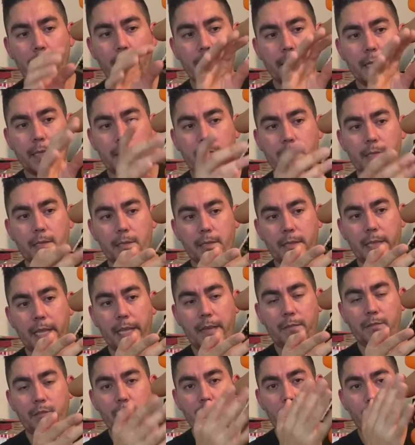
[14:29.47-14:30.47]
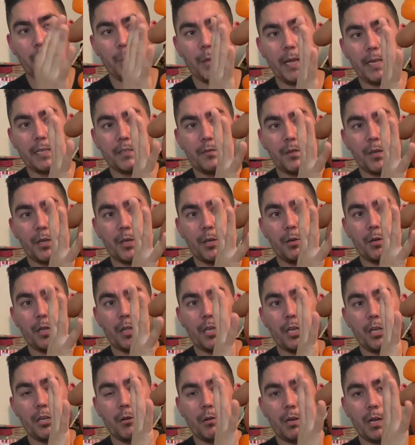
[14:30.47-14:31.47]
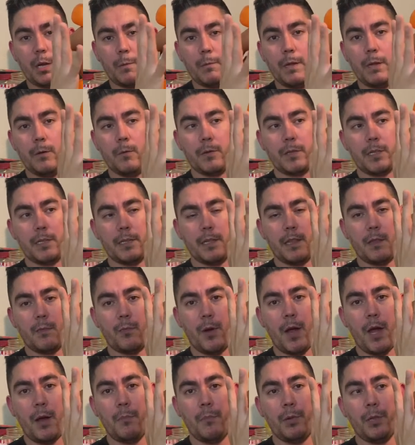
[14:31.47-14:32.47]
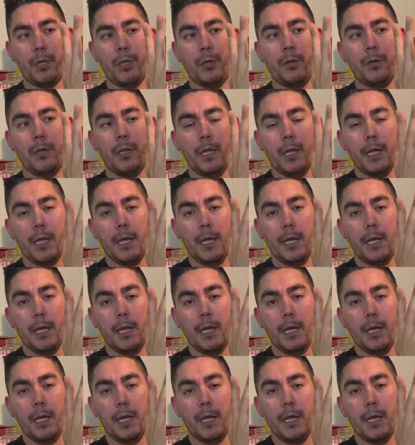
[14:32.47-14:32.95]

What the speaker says: and this leaves you a place for you to, you know, come in with another brown balloon.